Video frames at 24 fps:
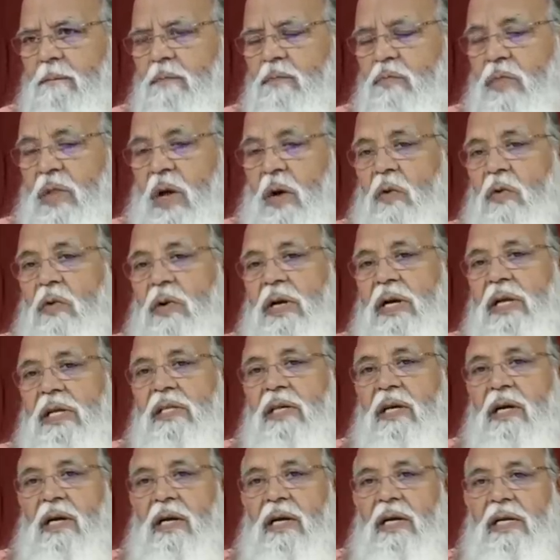Now it is
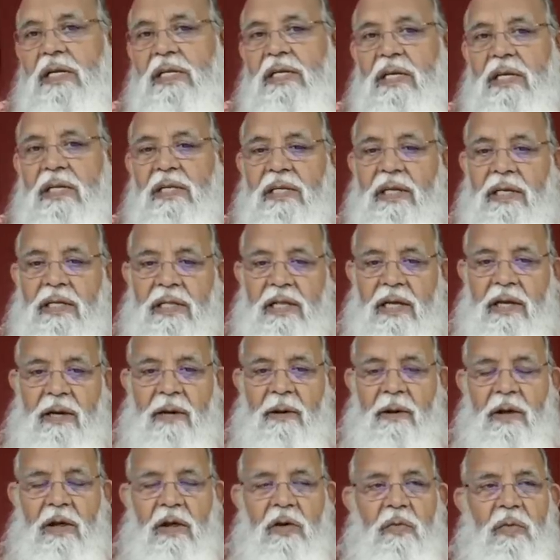the condition is other.
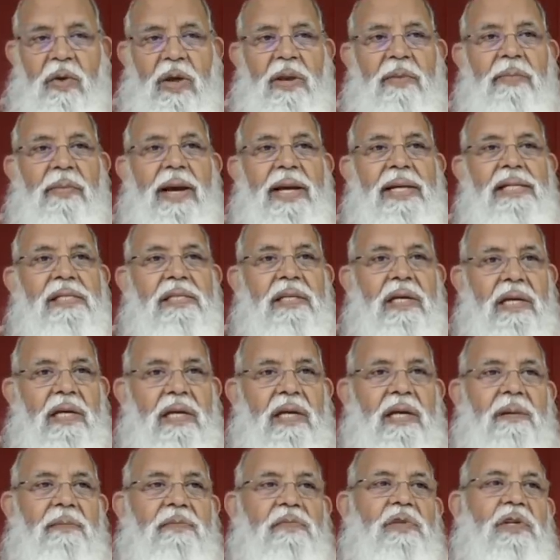When my
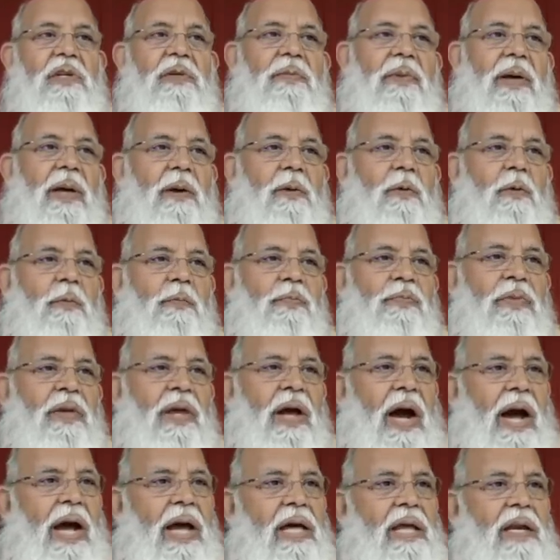son comes in my room,
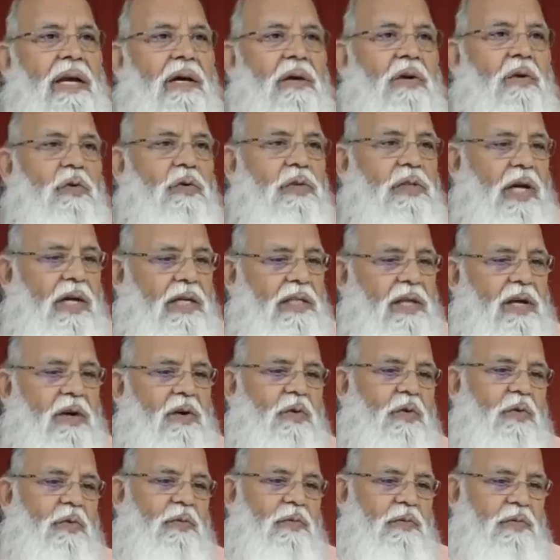I run to the other
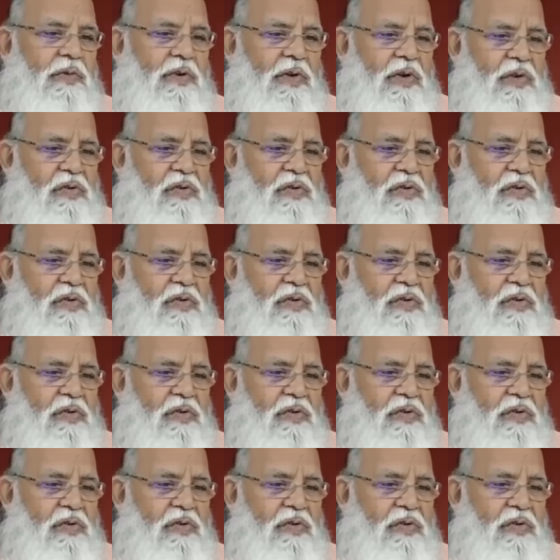room.